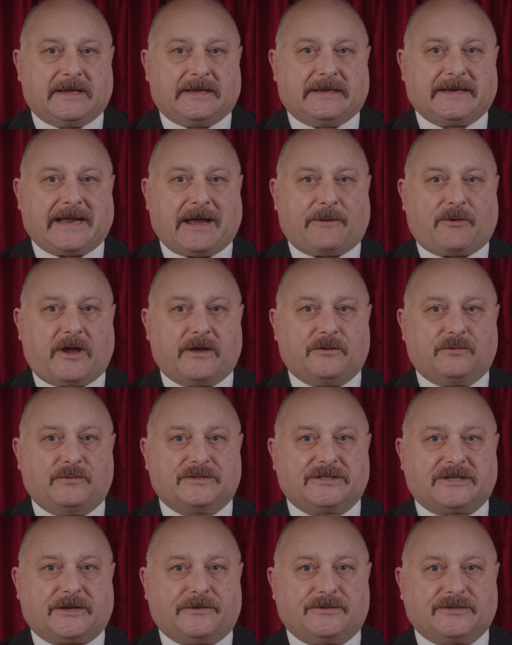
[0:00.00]
Now, I
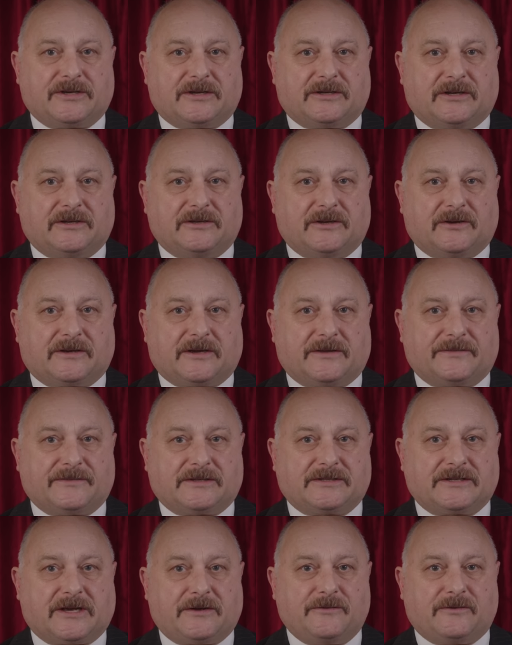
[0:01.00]
also took a look at the
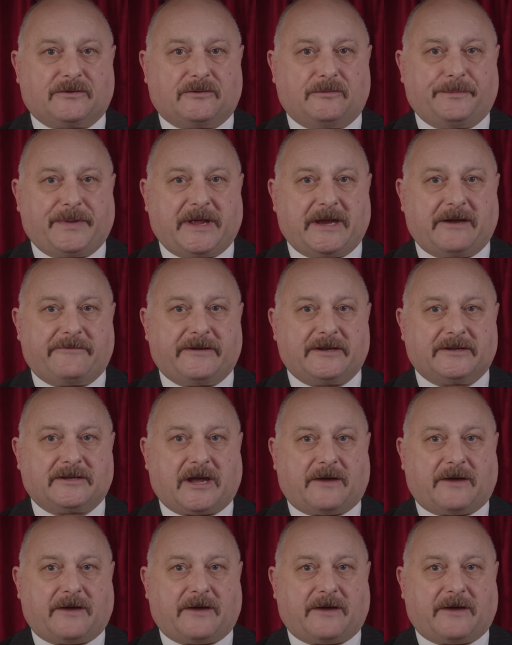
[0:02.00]
total period